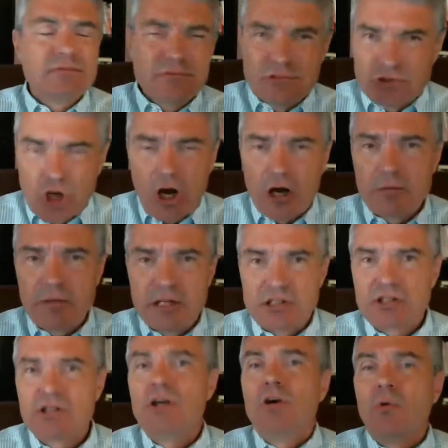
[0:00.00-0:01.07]

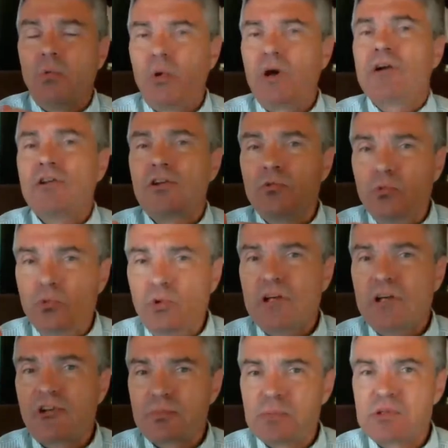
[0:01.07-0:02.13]
garbage. What are the
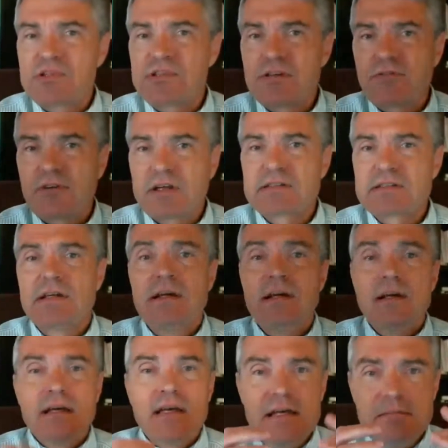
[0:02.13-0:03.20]
real specifics
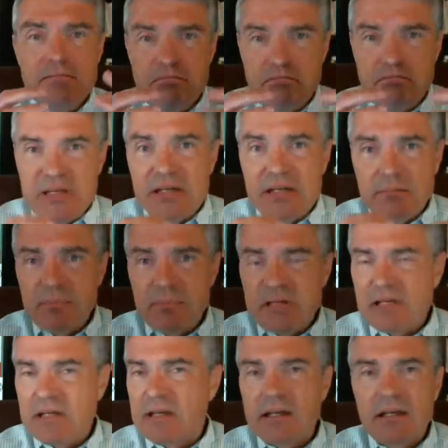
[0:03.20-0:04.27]
in
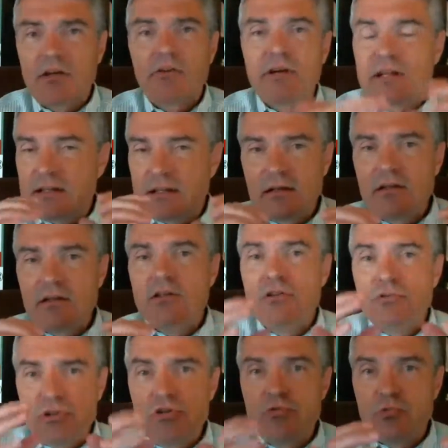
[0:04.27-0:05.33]
B2B? You know, it,
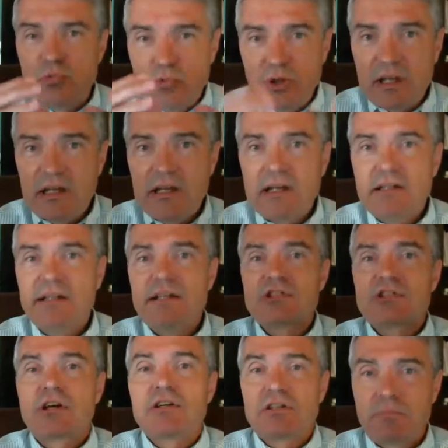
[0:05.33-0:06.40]
you, you really
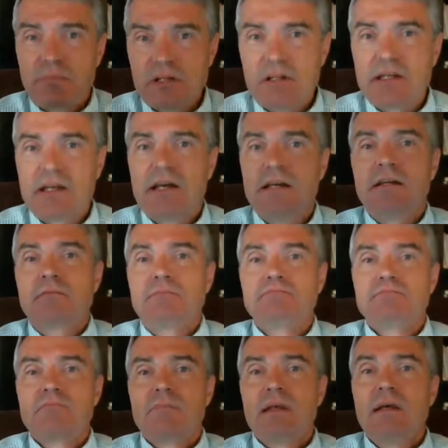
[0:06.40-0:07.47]
start to peel the onion.
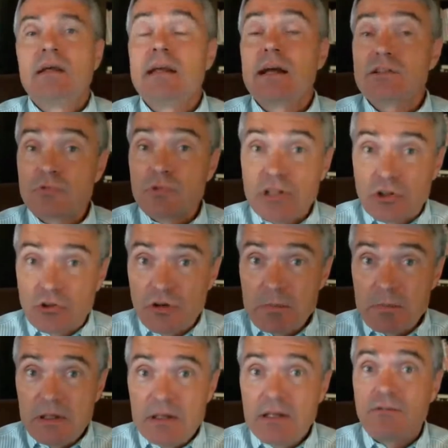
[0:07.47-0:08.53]
Now it's really
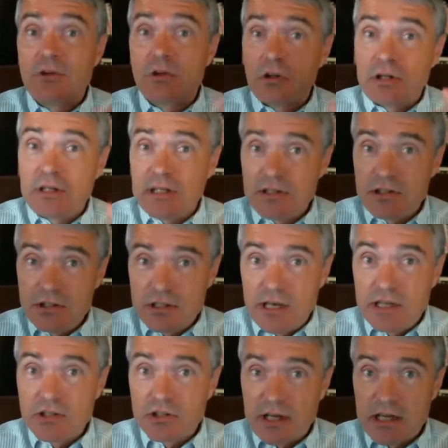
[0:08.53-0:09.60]
creepy if you're looking at,
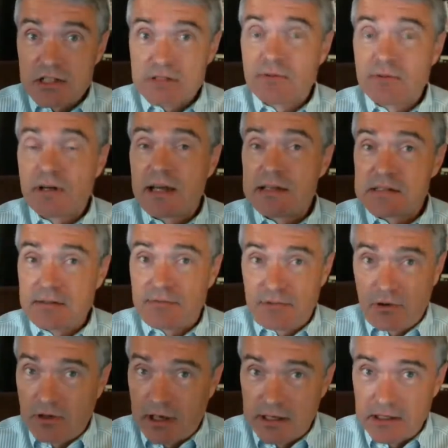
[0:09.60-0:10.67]
at your customer as if they're
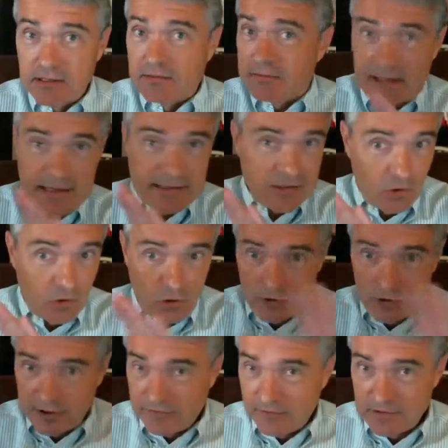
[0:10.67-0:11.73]
an onion. That's a whole
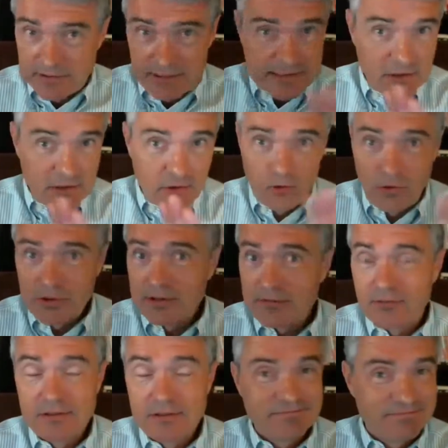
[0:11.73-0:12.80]
different, that's a whole
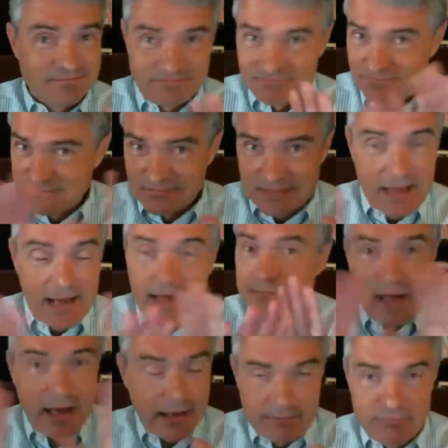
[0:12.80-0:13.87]
different, I'm
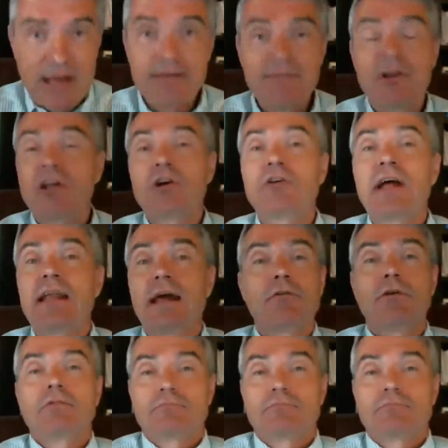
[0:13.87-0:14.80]
not, I'm not even going to go down that road